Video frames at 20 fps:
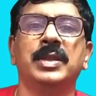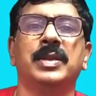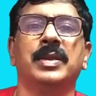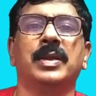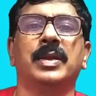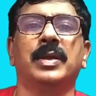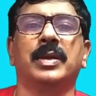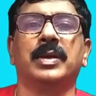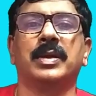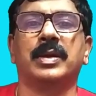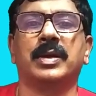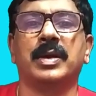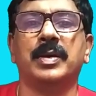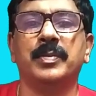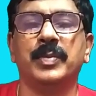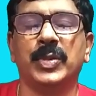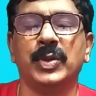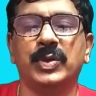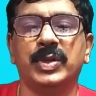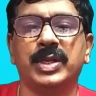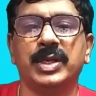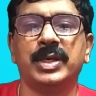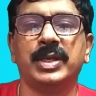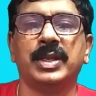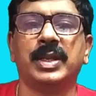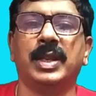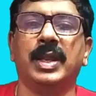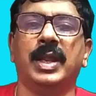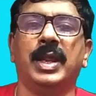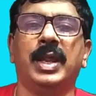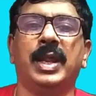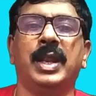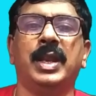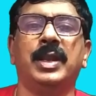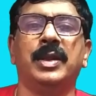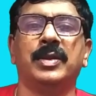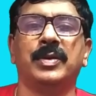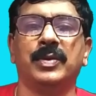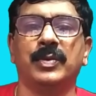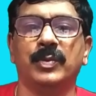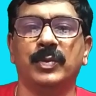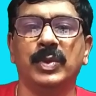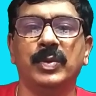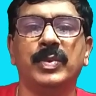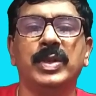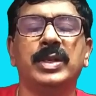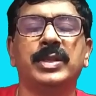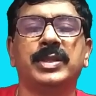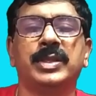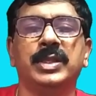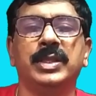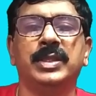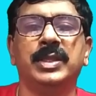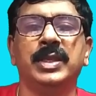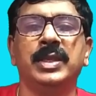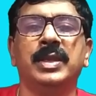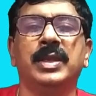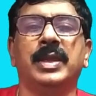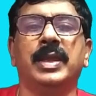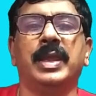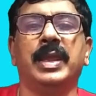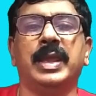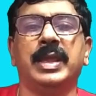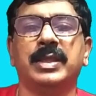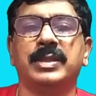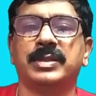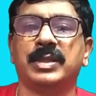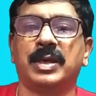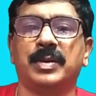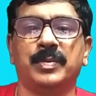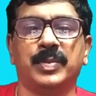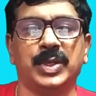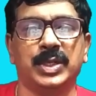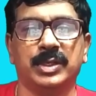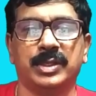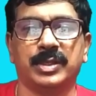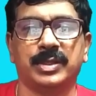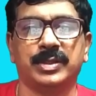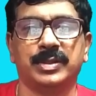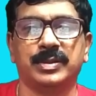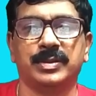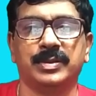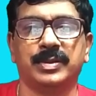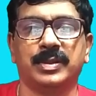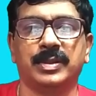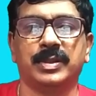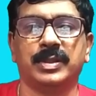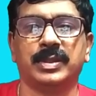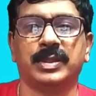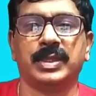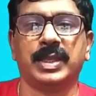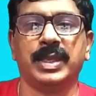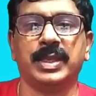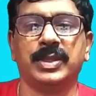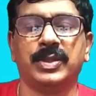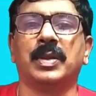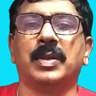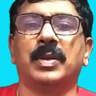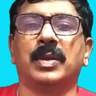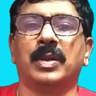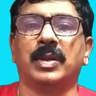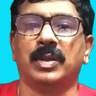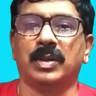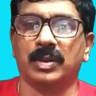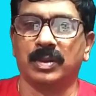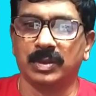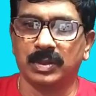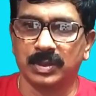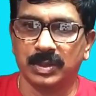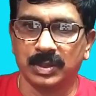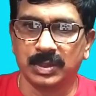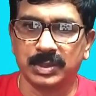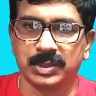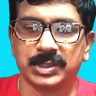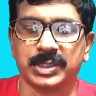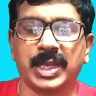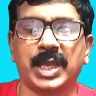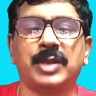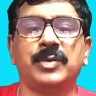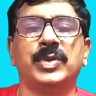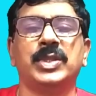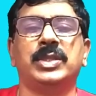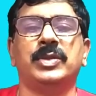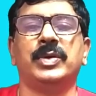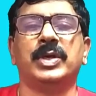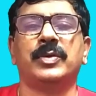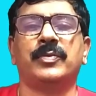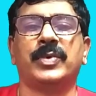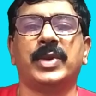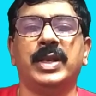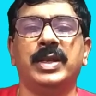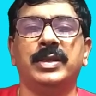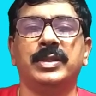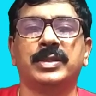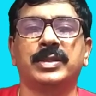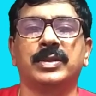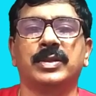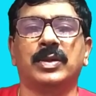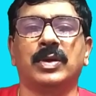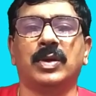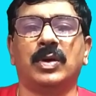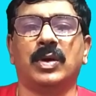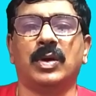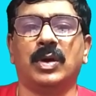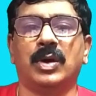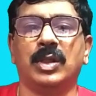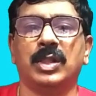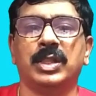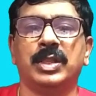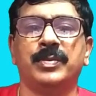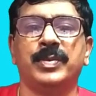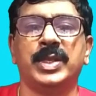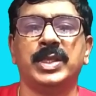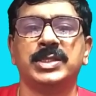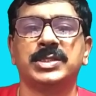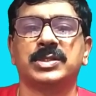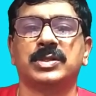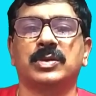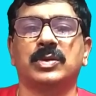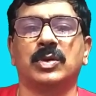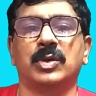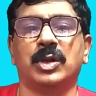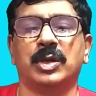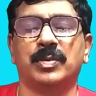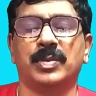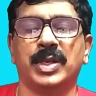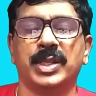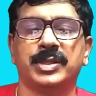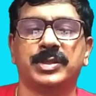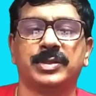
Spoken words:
computer and we will see the examples. Thank you. Share with your friends. All the best. God bless you.